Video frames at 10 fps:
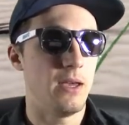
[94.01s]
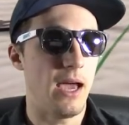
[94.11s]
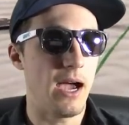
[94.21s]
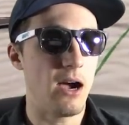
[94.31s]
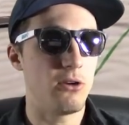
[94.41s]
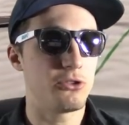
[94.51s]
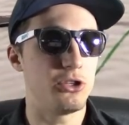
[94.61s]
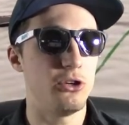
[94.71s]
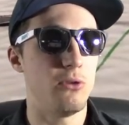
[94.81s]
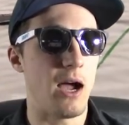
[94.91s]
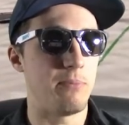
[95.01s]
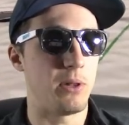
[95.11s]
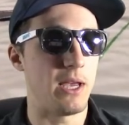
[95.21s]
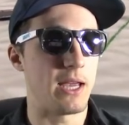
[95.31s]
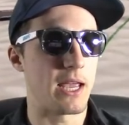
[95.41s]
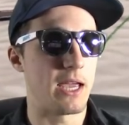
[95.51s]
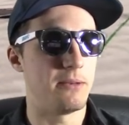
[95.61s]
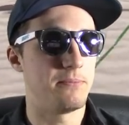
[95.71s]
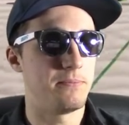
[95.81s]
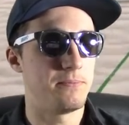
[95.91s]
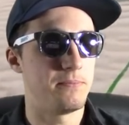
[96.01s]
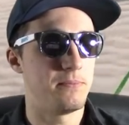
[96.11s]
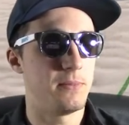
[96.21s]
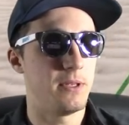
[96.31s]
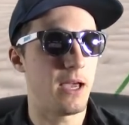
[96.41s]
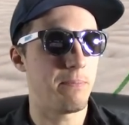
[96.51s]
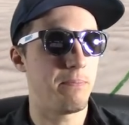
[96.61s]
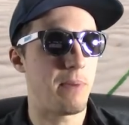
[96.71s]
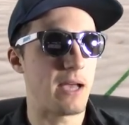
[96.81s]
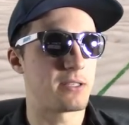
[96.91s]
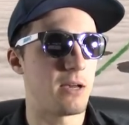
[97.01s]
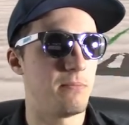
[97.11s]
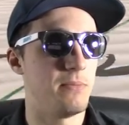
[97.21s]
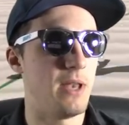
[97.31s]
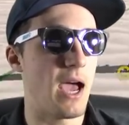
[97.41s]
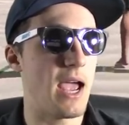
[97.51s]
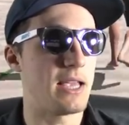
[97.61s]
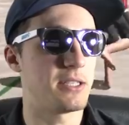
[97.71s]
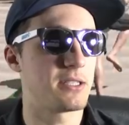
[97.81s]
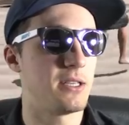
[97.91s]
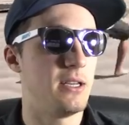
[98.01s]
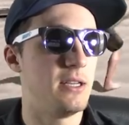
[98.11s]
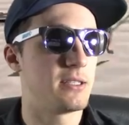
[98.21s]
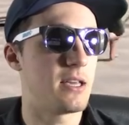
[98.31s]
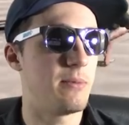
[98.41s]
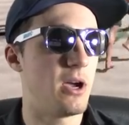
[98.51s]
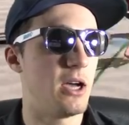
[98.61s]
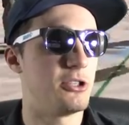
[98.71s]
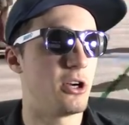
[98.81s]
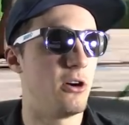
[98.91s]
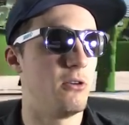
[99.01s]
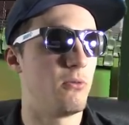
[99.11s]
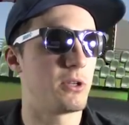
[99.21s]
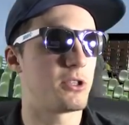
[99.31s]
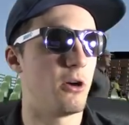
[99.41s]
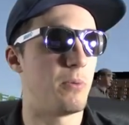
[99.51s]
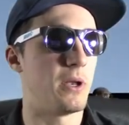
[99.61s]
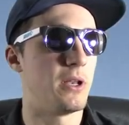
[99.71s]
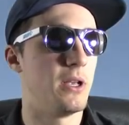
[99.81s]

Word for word: How do I play again? Yep, pass up. Nice. Set me on, Joe. What's open?